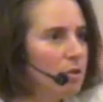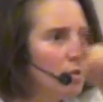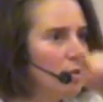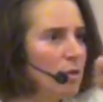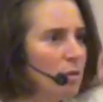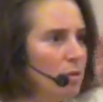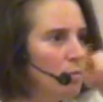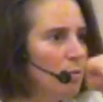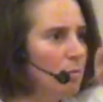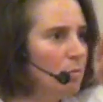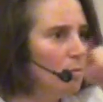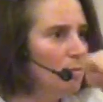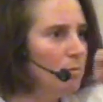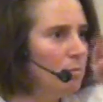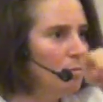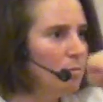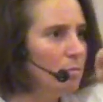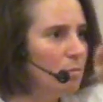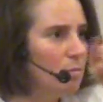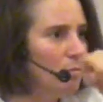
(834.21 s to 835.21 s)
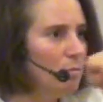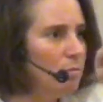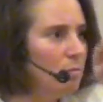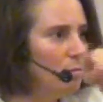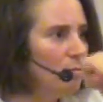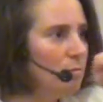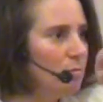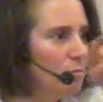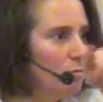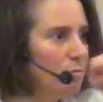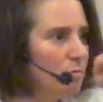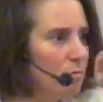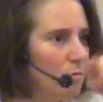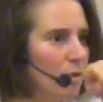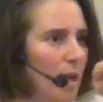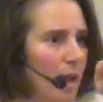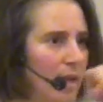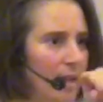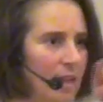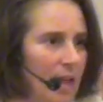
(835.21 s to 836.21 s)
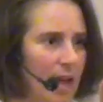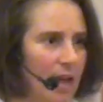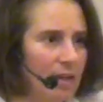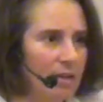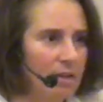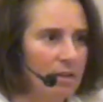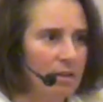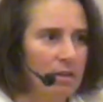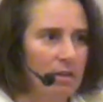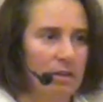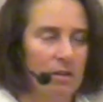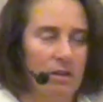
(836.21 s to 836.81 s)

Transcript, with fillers: it just goes like that.